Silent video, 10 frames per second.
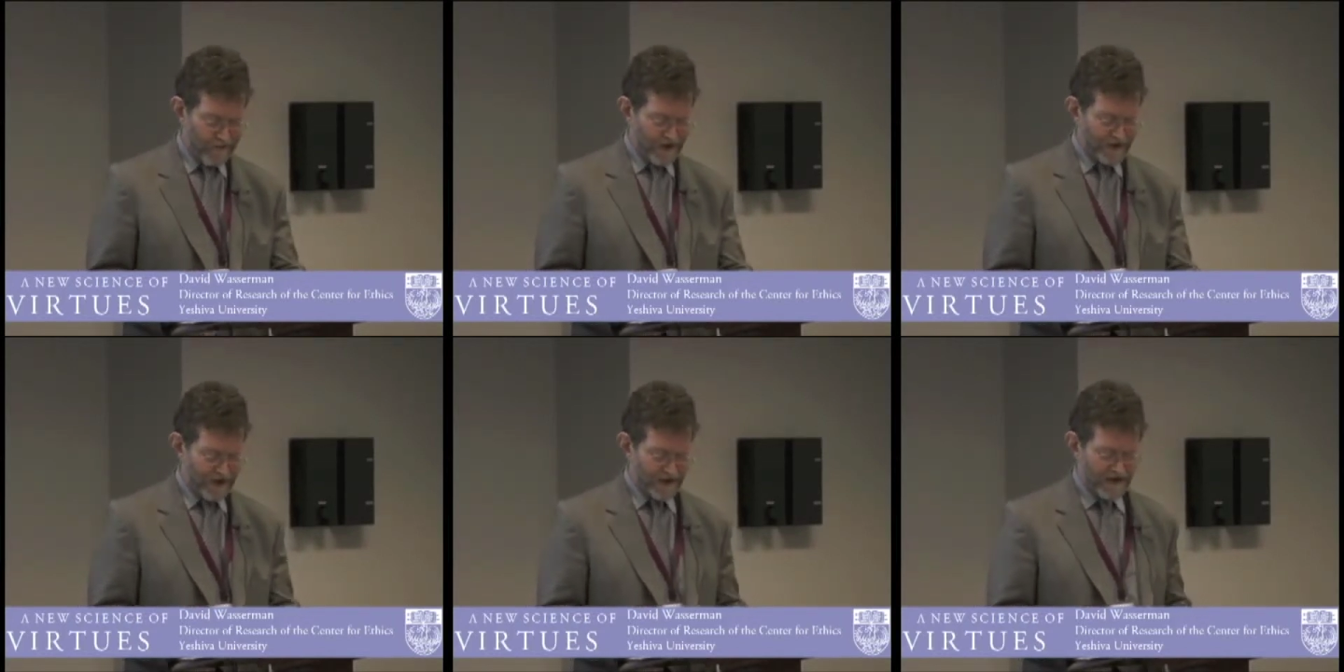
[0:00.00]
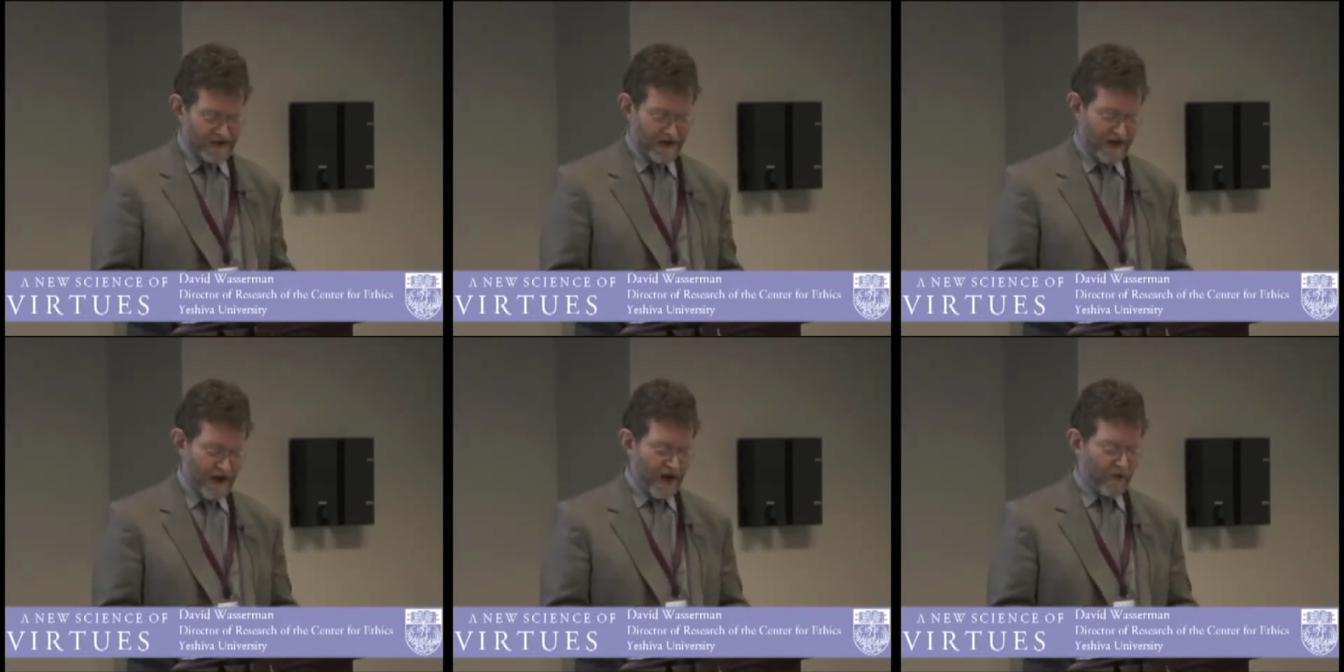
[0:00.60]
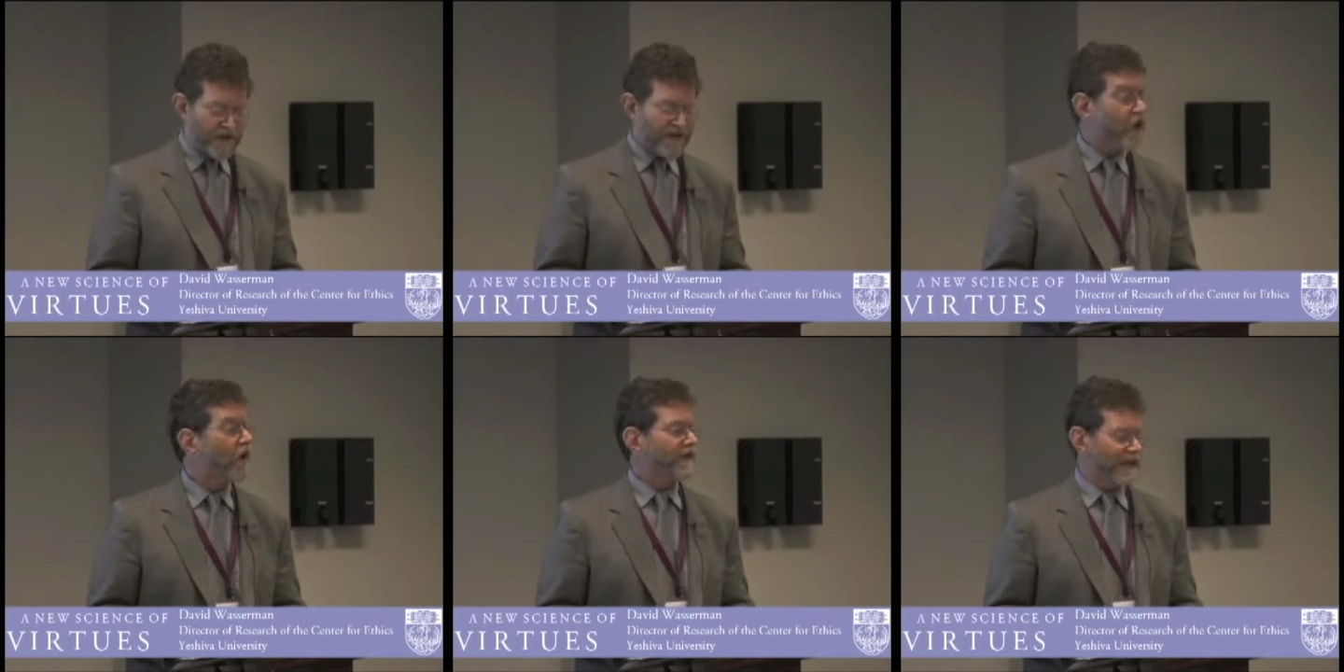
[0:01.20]
projects with the
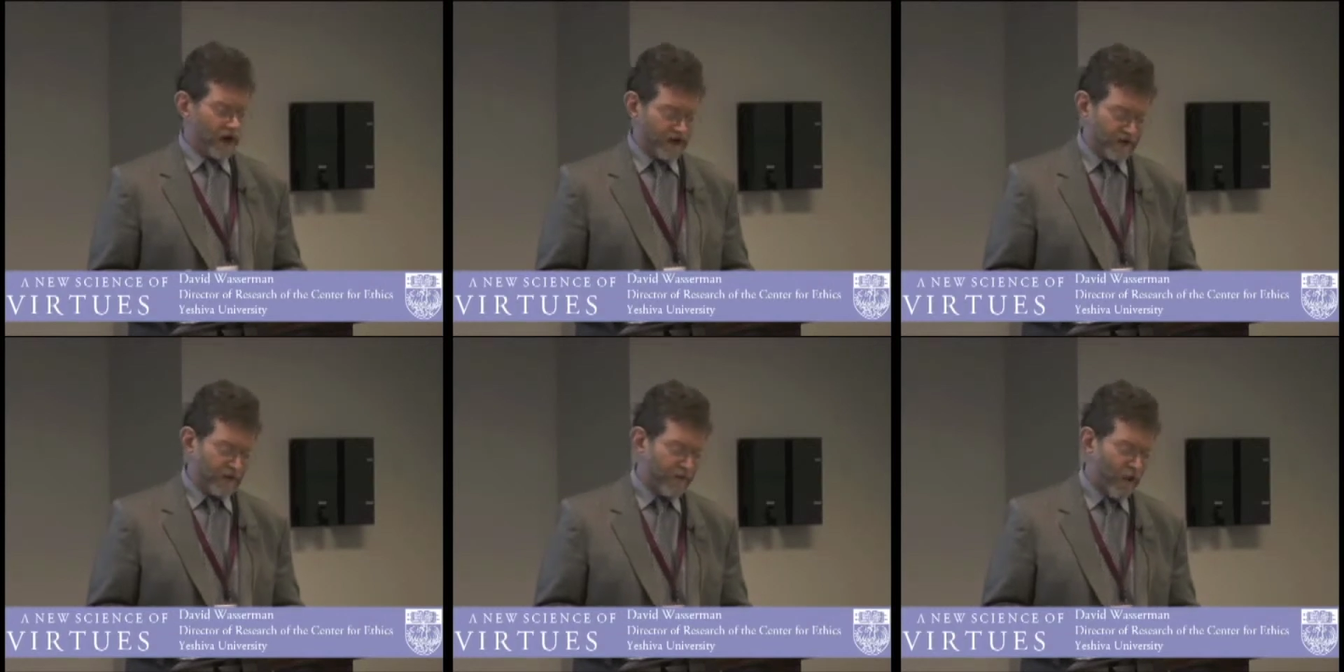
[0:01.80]
target article